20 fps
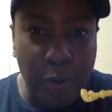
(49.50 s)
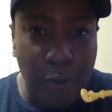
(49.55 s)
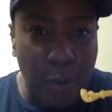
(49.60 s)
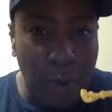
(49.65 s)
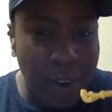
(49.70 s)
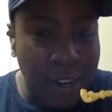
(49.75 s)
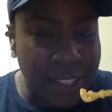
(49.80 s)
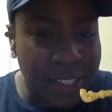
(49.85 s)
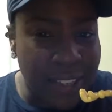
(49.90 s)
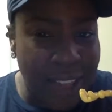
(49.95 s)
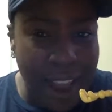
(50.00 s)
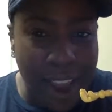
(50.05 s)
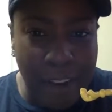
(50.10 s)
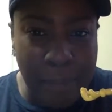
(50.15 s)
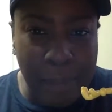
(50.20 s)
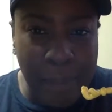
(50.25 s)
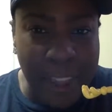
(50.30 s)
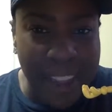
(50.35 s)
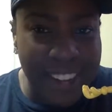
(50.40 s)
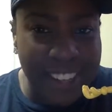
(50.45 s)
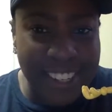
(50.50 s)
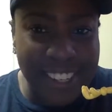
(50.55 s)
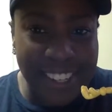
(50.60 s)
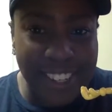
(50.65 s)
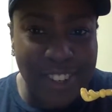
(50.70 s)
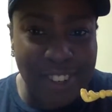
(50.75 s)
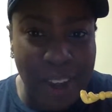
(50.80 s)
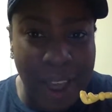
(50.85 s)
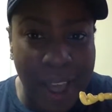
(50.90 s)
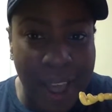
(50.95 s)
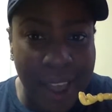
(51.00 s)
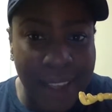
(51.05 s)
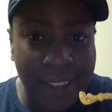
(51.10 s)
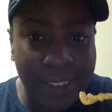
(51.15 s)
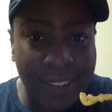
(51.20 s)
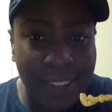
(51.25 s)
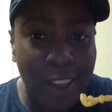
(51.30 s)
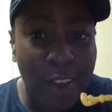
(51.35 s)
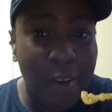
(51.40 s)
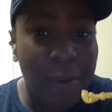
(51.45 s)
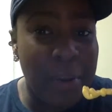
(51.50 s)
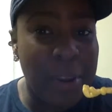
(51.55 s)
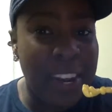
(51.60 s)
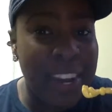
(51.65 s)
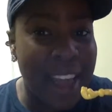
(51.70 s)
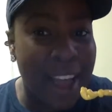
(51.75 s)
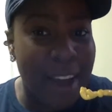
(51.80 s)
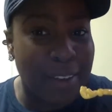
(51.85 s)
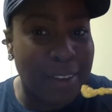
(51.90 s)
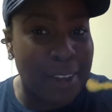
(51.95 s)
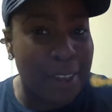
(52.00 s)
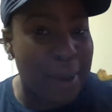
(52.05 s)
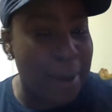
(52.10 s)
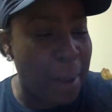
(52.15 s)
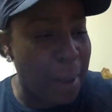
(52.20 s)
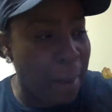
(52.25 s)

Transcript: once our painting dries, we now can